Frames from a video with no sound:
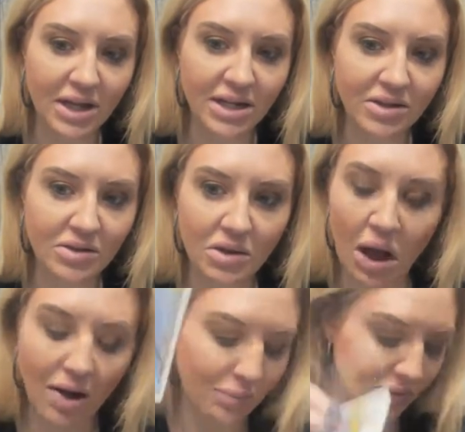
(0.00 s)
letting the
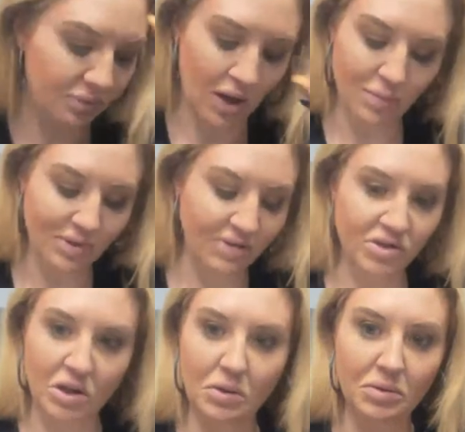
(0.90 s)
not I don't believe
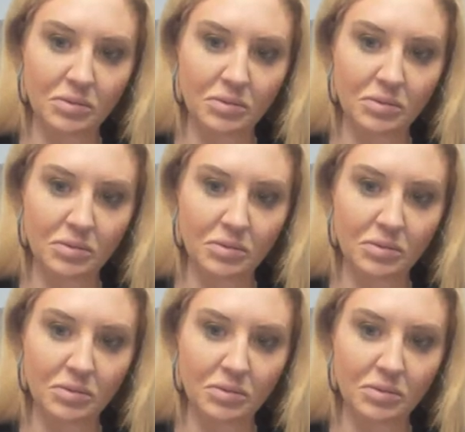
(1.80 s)
so.